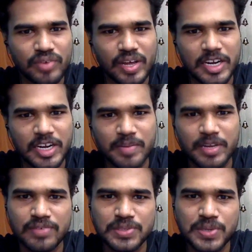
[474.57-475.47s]
anatomy
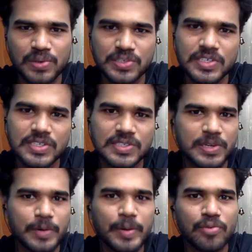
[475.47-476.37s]
and physiology that's
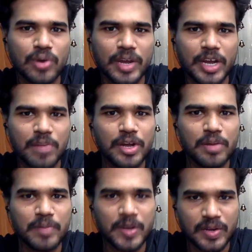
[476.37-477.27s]
required for GATE
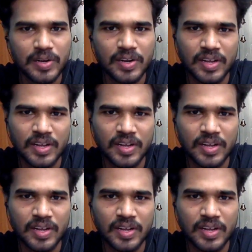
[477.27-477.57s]
biomedical.